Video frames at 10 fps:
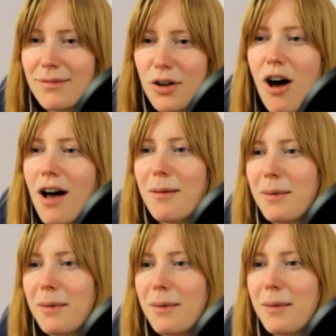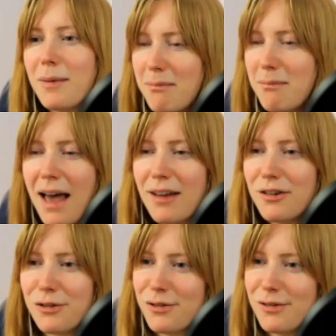comma
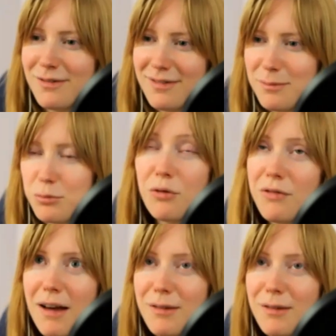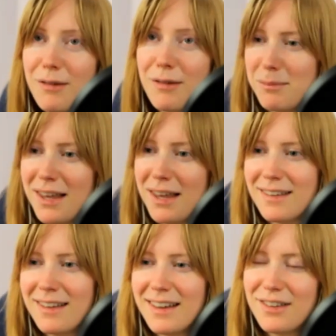matters profoundly to me
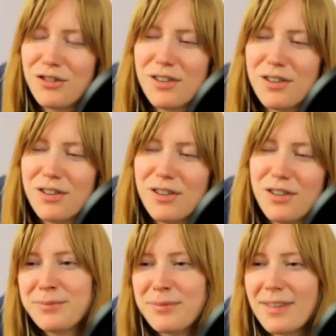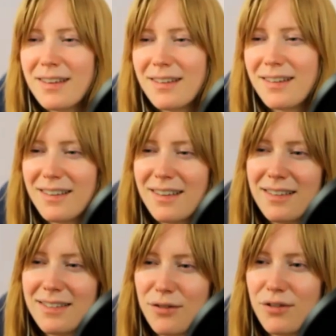it's just a,
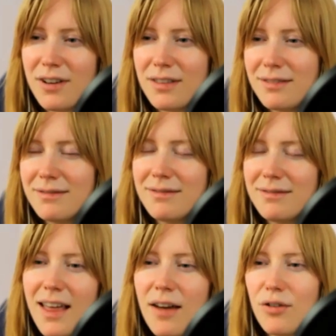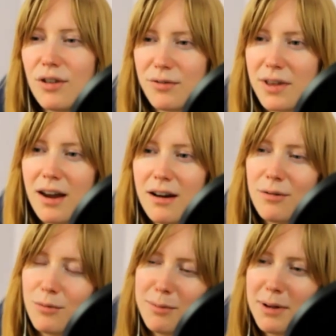a different level of
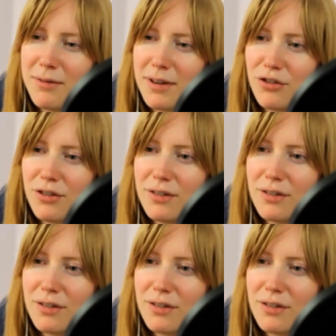care with my fiction